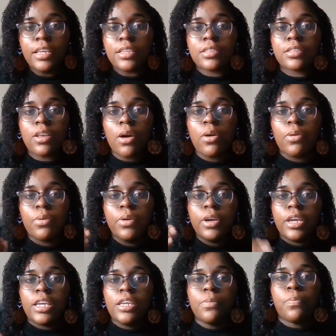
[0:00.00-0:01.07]
So
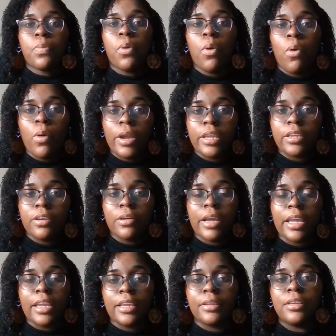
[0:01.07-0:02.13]
he point,
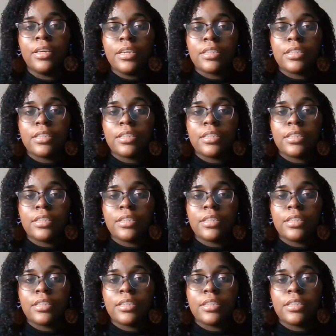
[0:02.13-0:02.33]
okay?